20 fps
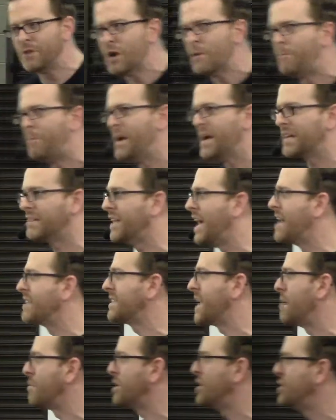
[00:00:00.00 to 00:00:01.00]
You picked
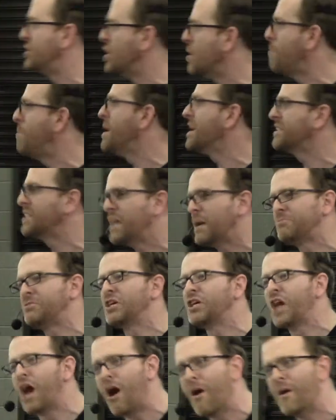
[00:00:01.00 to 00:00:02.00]
last time because you picked it up
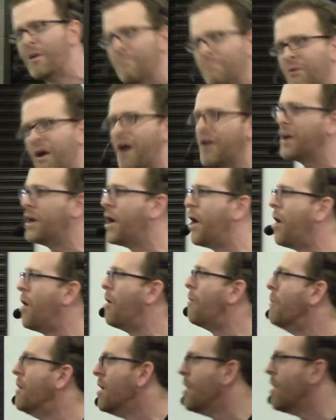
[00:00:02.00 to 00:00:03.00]
to go and brought it home.